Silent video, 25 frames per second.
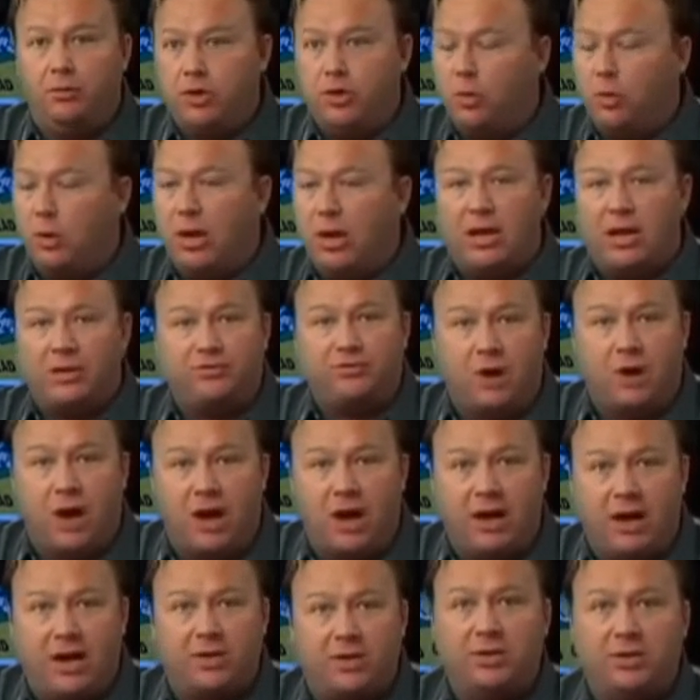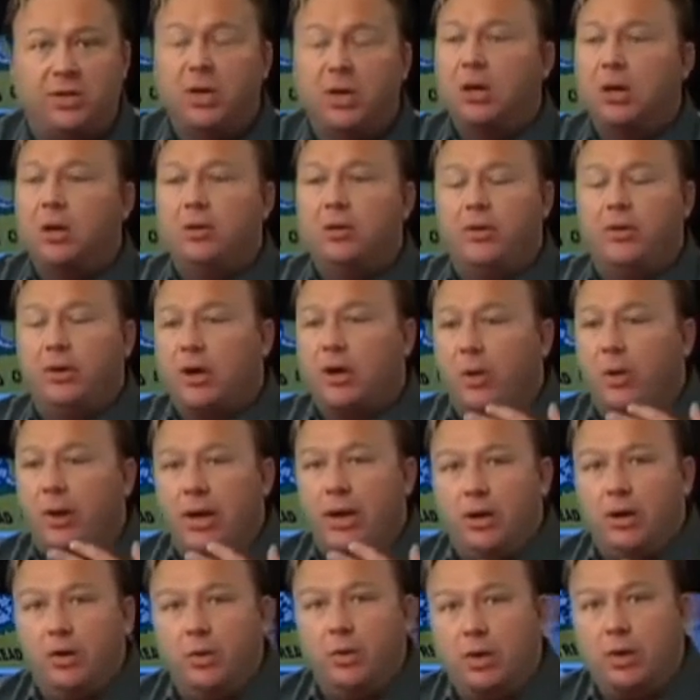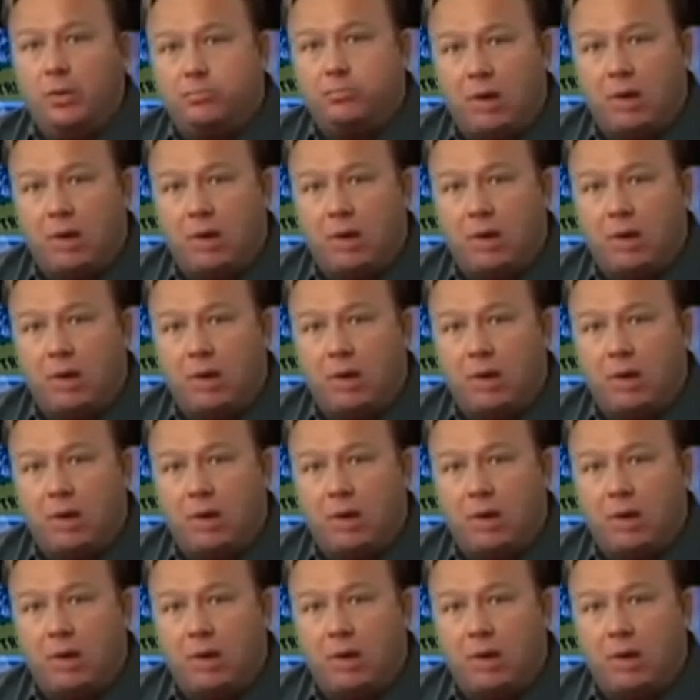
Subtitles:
new electronics. They're going into a